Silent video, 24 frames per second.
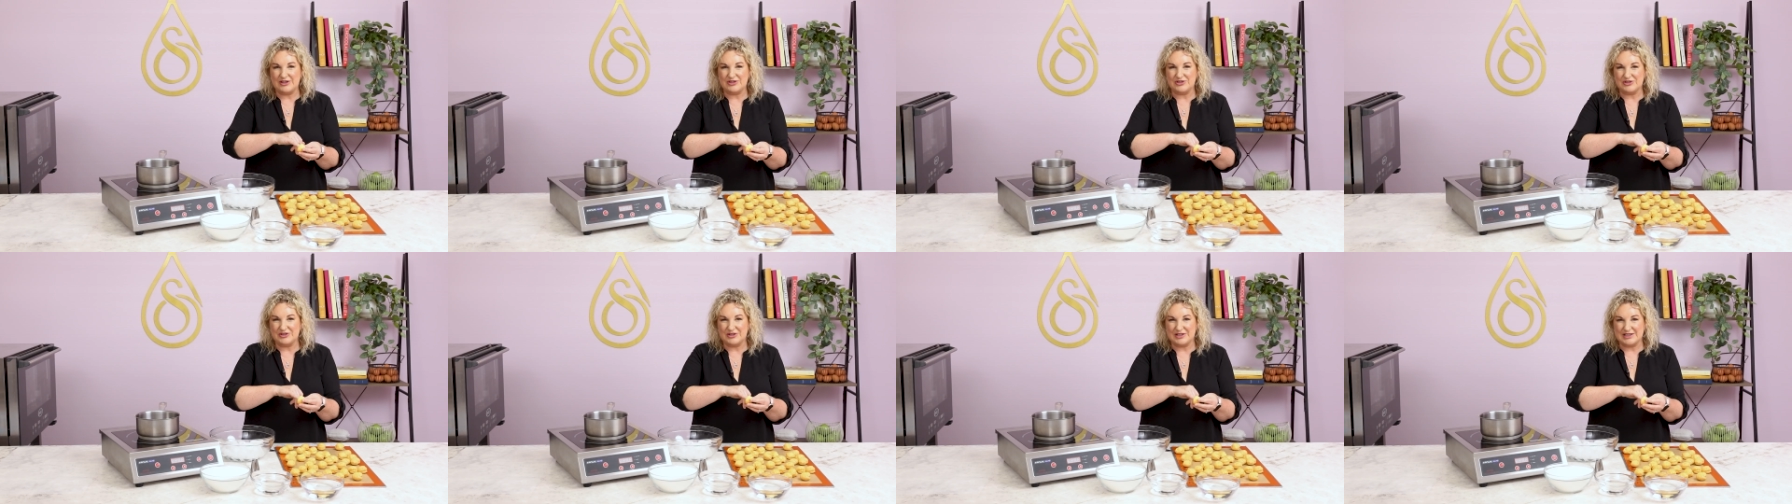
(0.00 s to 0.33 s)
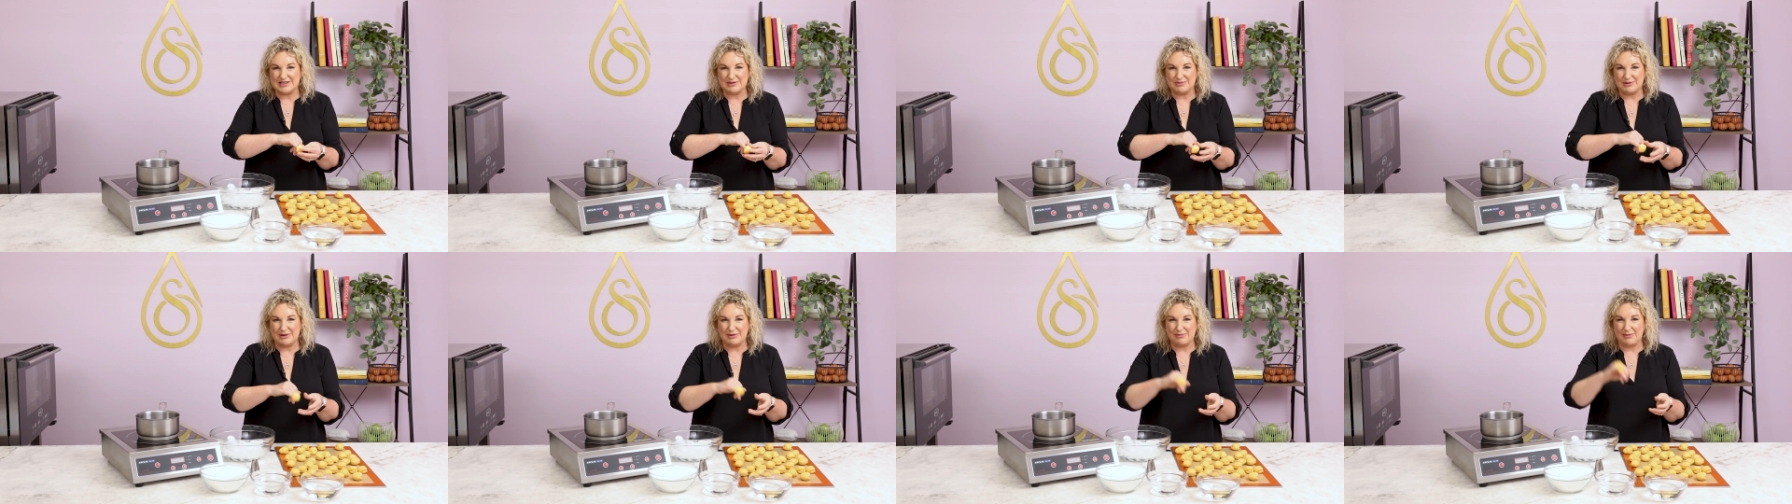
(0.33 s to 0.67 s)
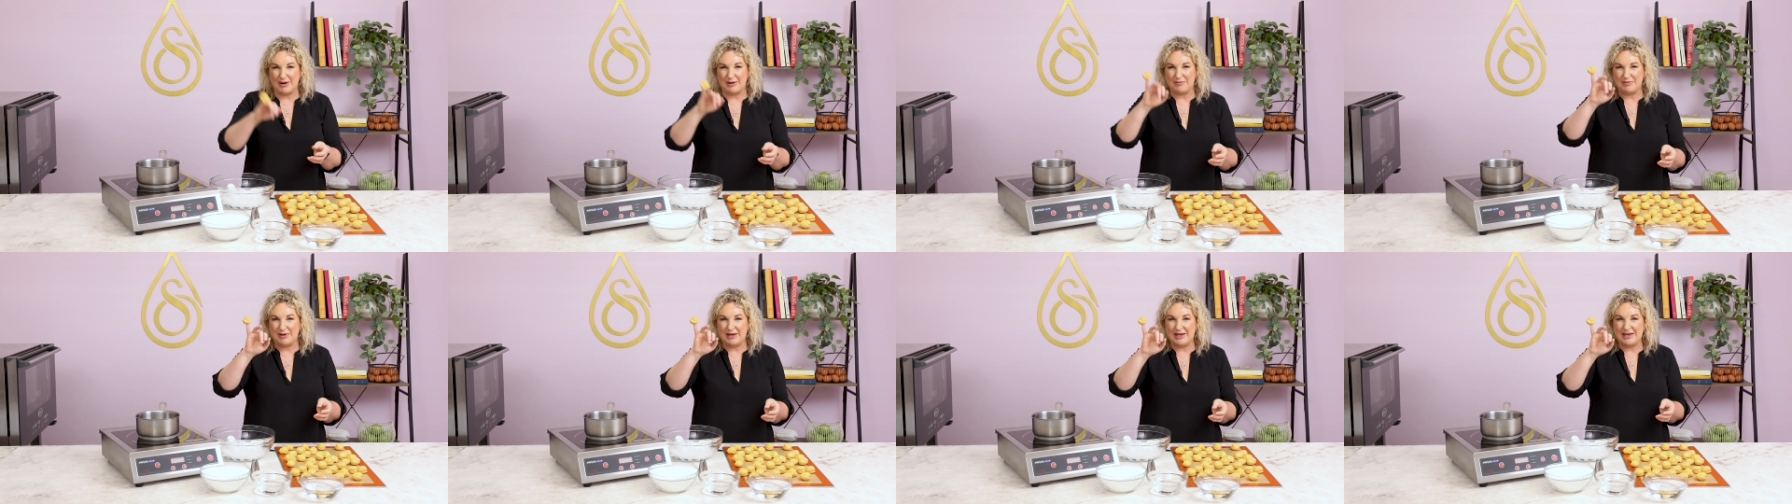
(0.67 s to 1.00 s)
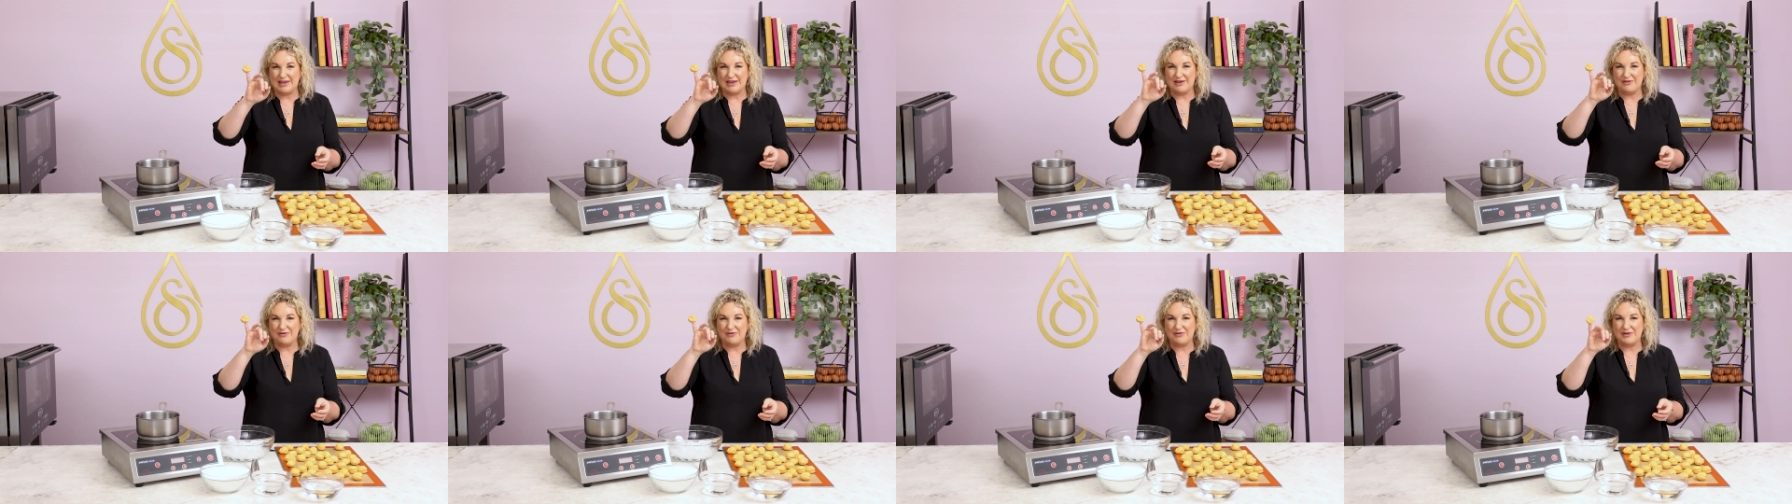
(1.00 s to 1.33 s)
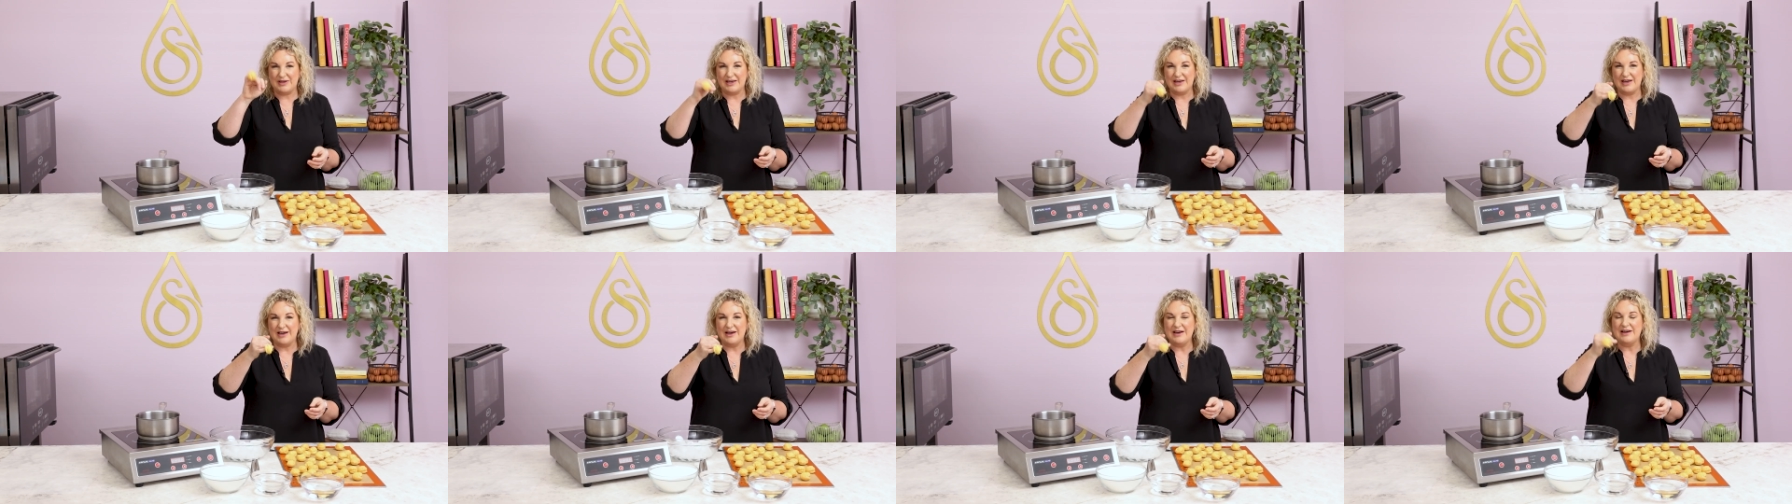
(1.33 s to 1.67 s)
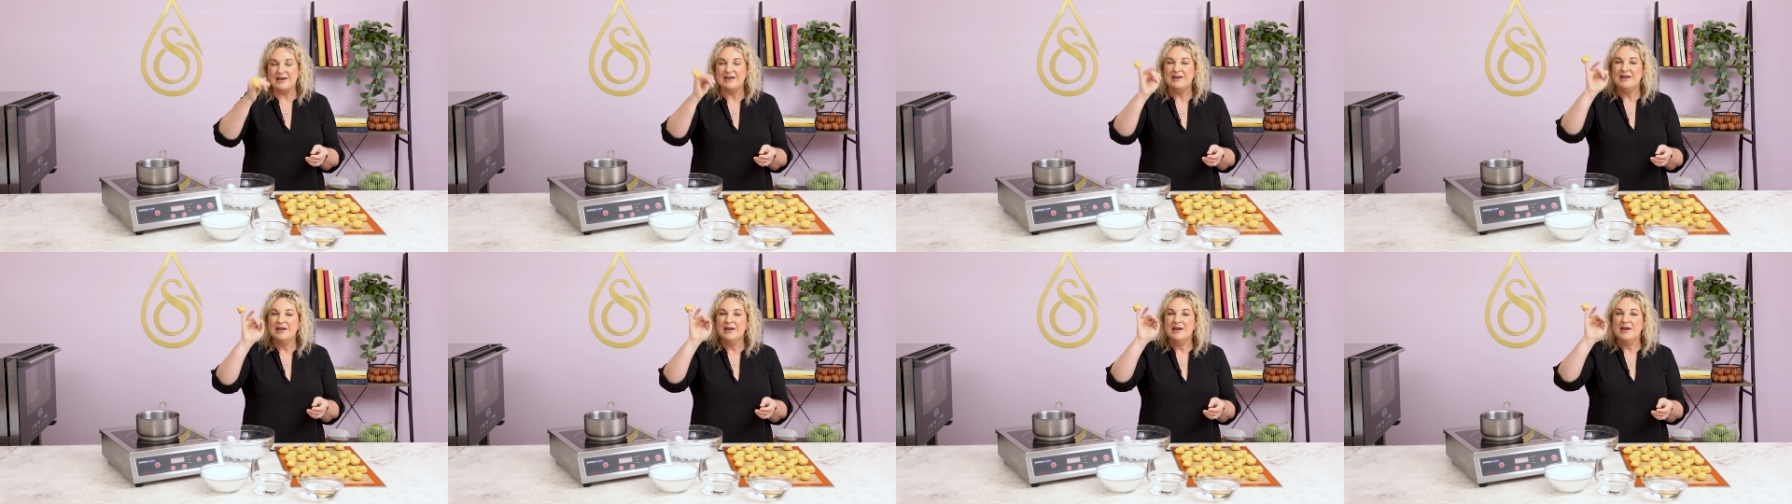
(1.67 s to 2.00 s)
do this with my pinky finger.
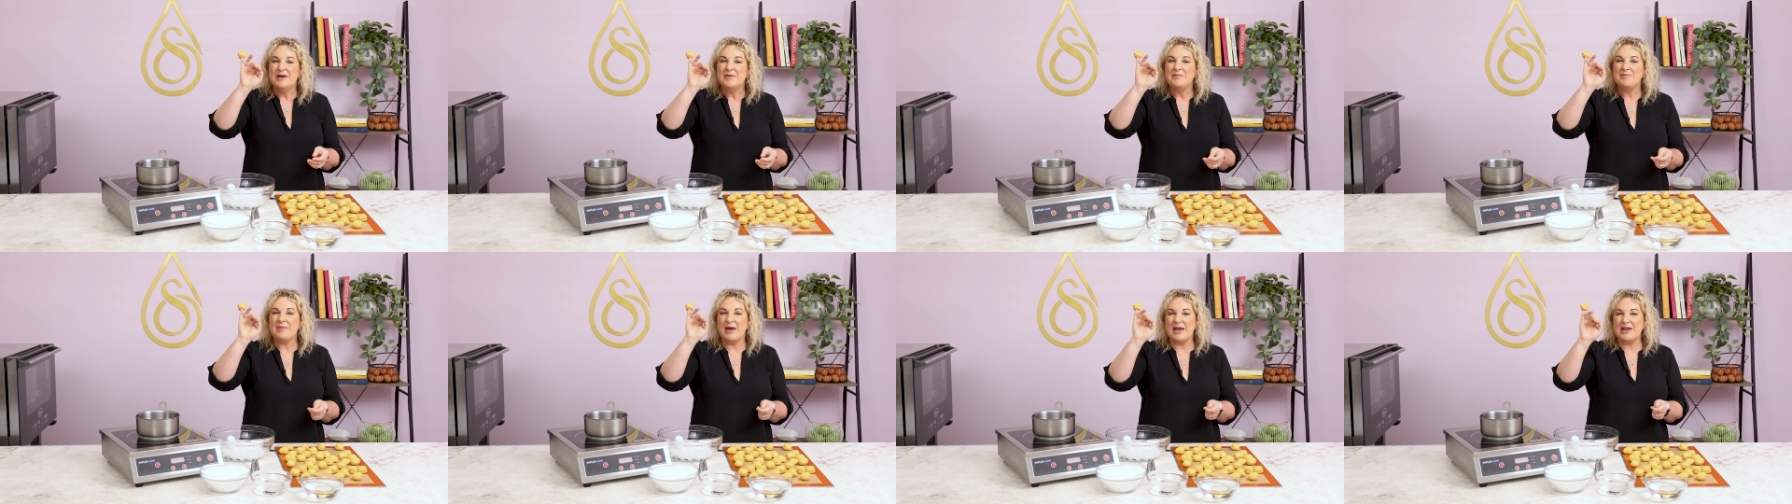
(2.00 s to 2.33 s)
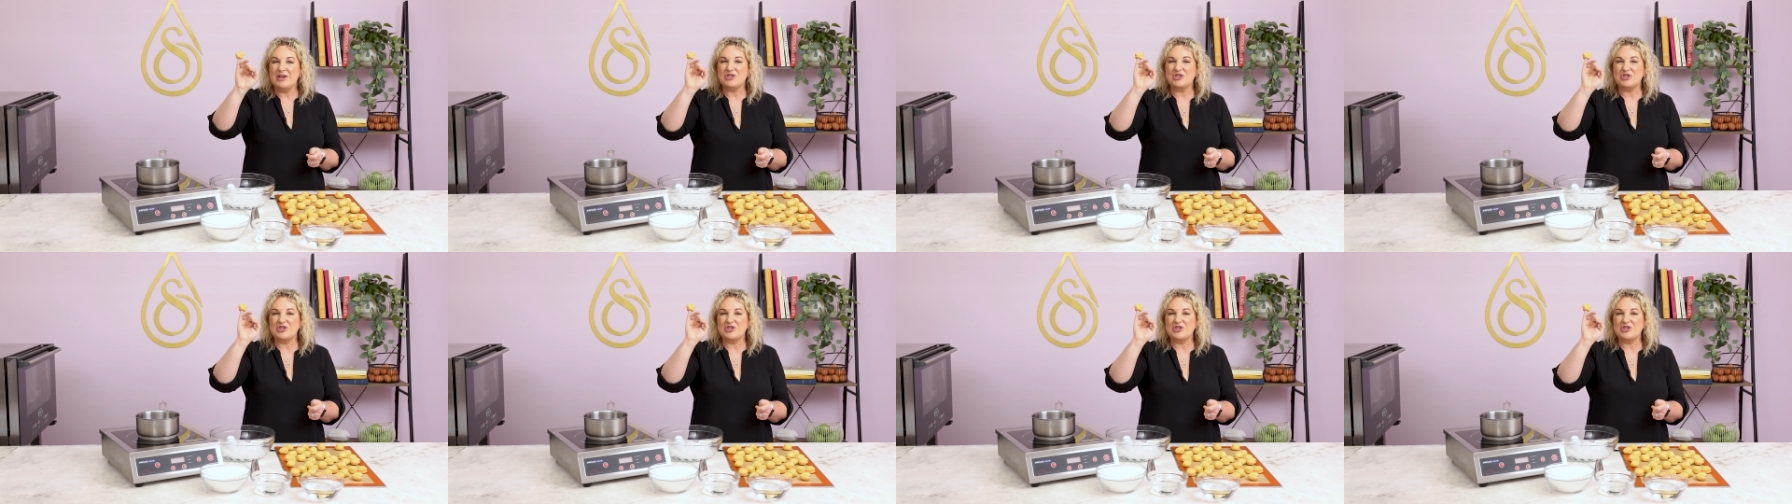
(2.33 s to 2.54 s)
Make